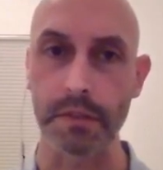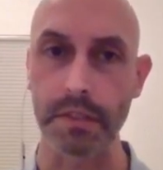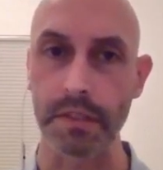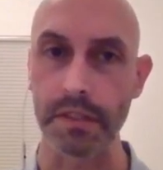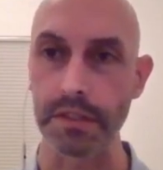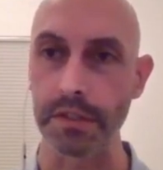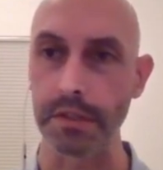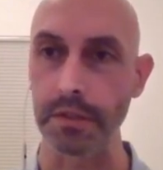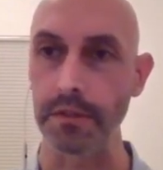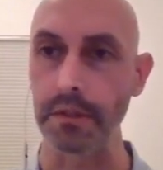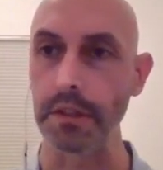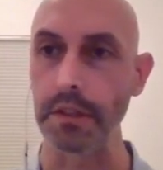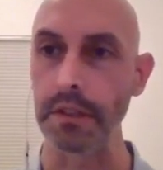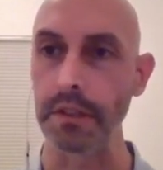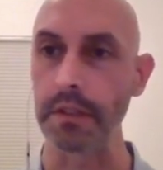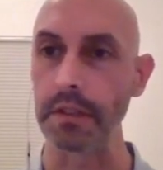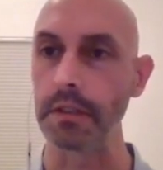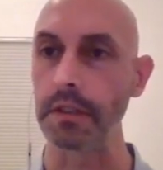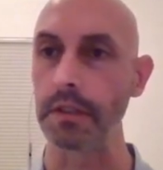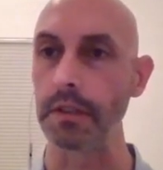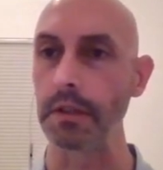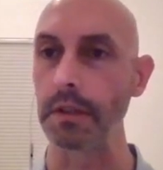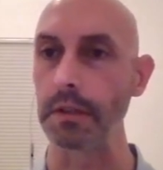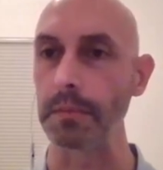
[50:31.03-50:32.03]

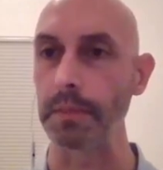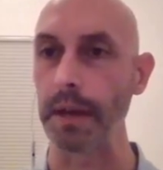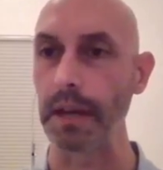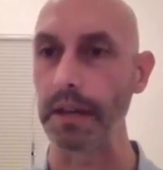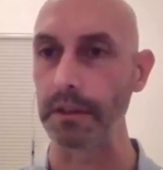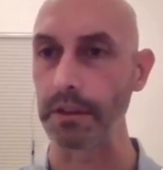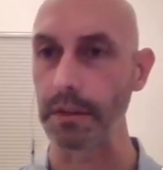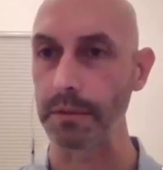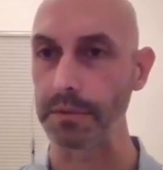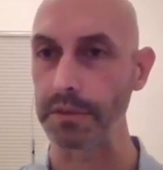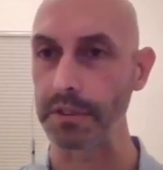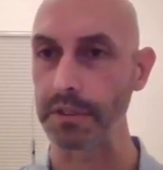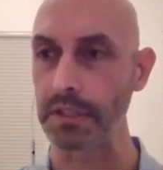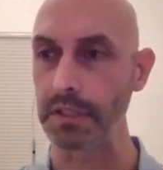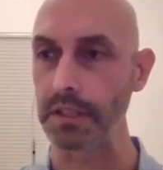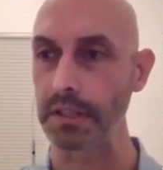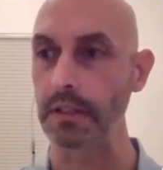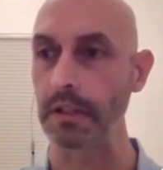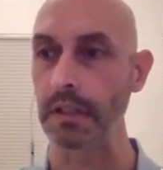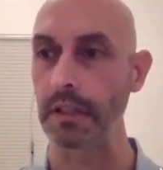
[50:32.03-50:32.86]
considering like bankruptcy?